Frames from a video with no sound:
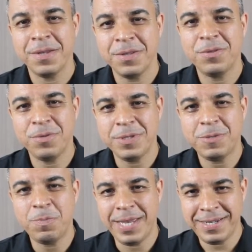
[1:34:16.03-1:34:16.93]
to
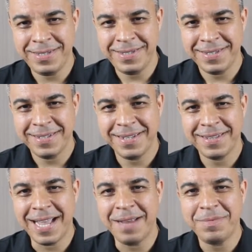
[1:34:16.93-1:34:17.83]
spend the
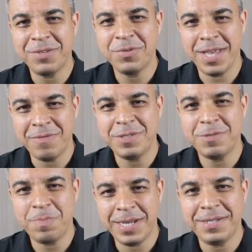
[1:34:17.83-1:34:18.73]
time that we have
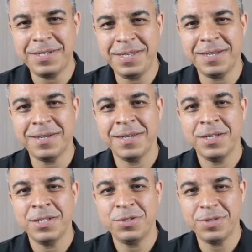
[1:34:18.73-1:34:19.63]
spent here
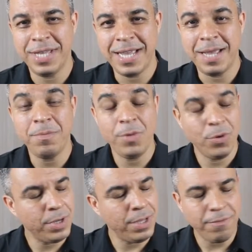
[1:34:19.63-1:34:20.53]
today. I'm
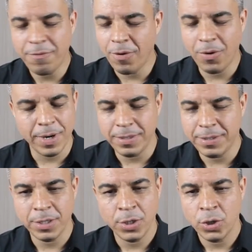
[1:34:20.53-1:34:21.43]
looking forward
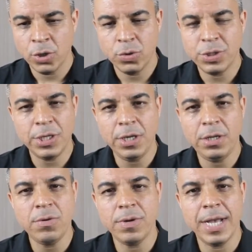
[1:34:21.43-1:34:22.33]
to seeing
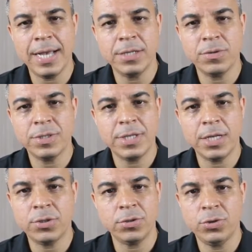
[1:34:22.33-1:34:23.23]
you guys on
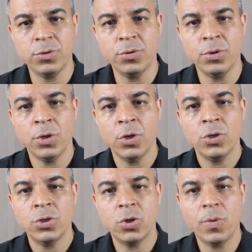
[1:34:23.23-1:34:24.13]
session 2
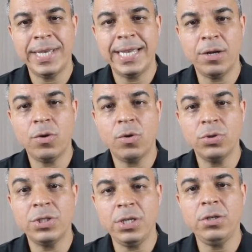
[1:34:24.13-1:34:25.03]
so we can
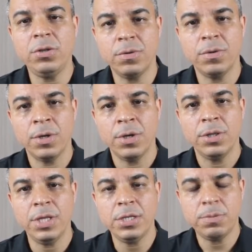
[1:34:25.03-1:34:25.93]
continue
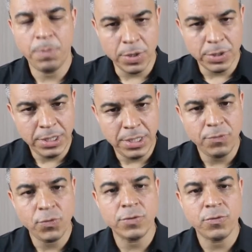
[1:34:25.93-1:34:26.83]
this positive
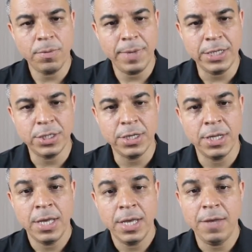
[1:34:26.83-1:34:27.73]
transformation.
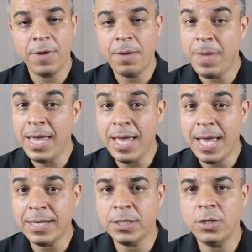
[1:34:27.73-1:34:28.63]
If I may
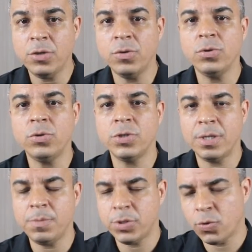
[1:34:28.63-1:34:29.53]
ask you to
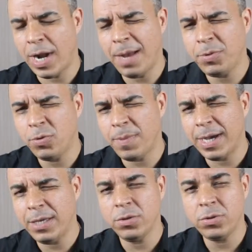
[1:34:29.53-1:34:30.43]
subscribe to my
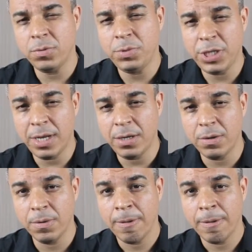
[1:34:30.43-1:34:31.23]
YouTube channel